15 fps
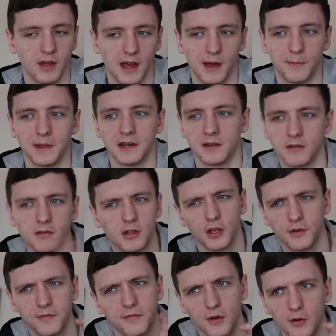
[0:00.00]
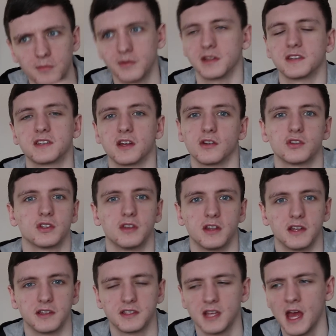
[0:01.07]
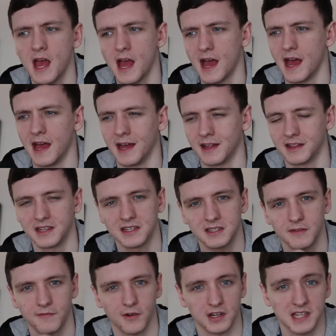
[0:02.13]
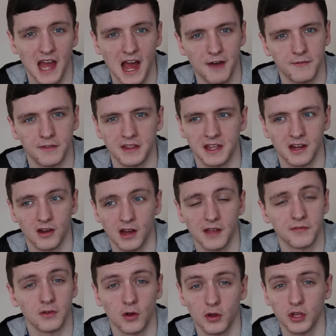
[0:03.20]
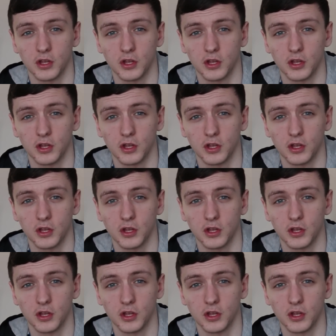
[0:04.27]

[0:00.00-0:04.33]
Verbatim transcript: uh, been confirmed as such that it's uh, at least the first half of the year, if not